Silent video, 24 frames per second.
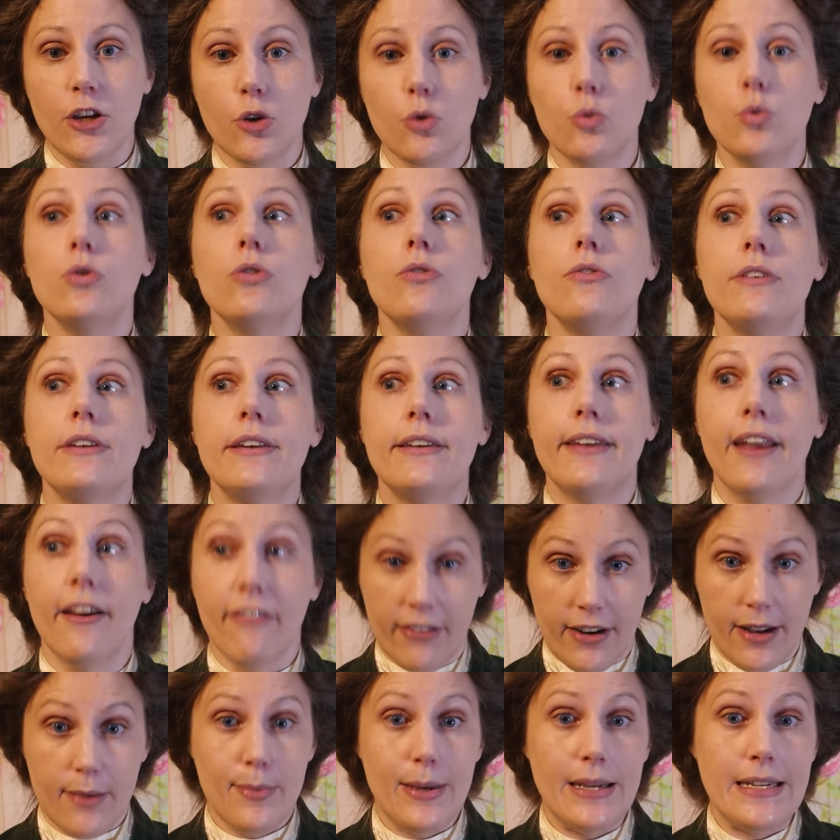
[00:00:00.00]
You will
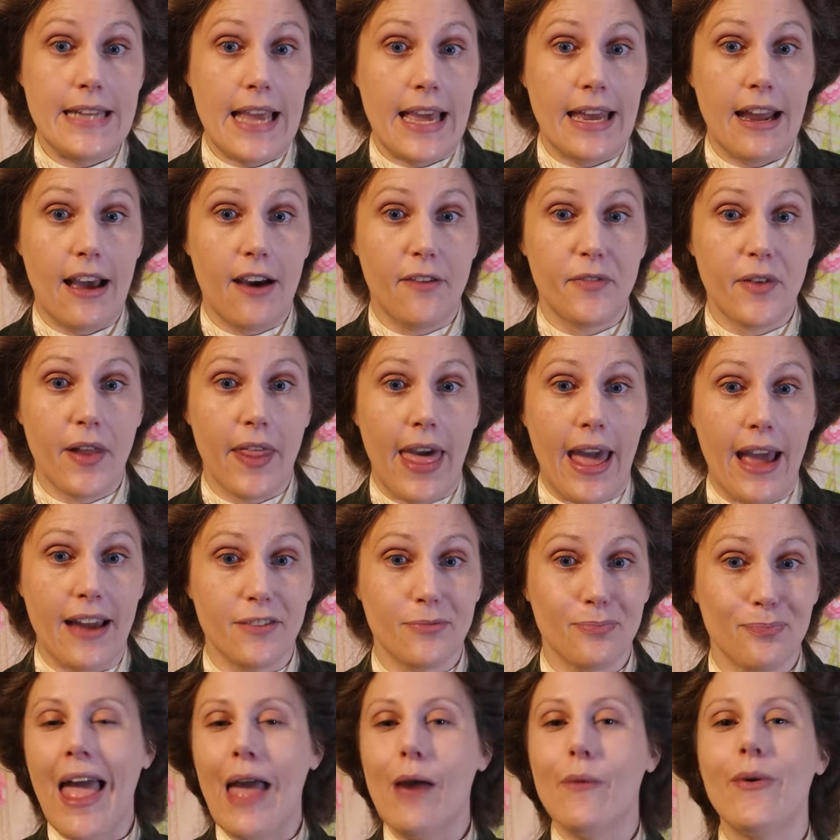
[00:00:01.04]
definitely be dead after that.
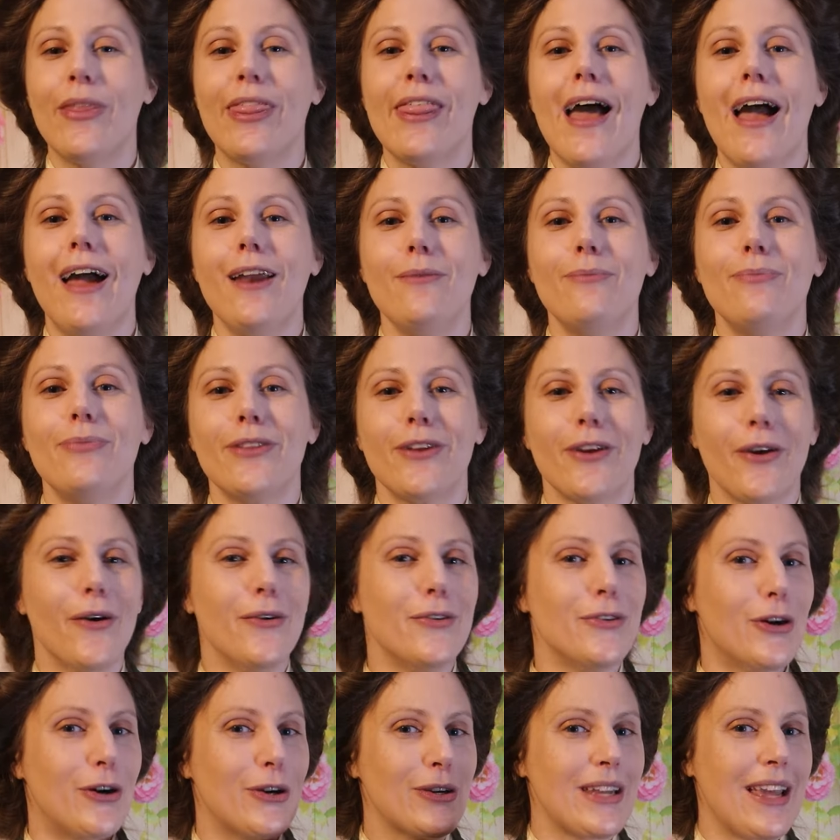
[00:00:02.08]
And with that, go
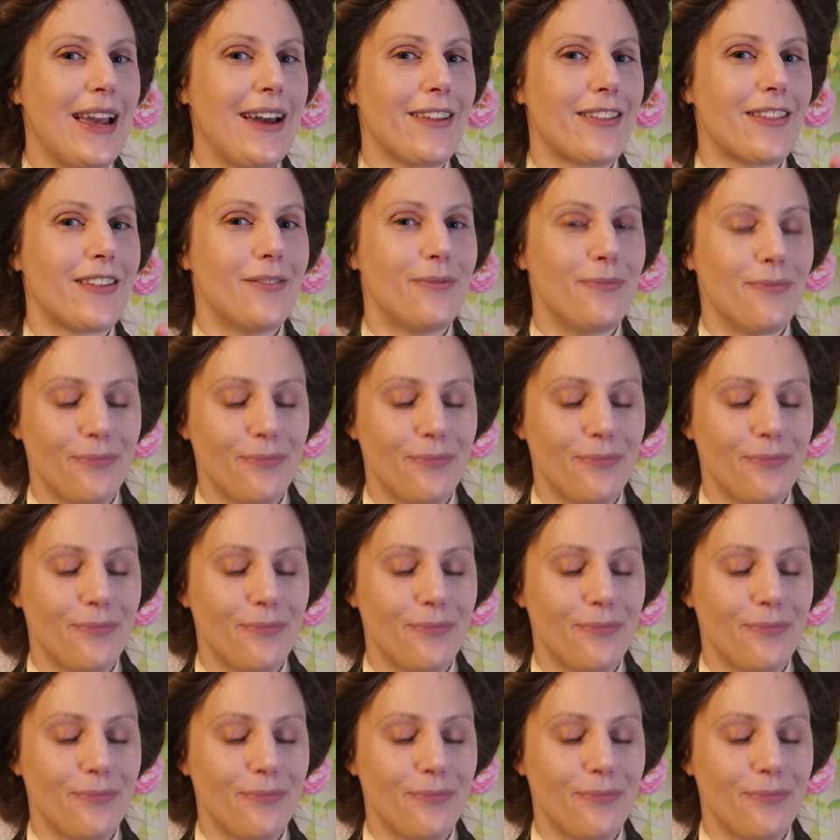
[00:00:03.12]
talk death.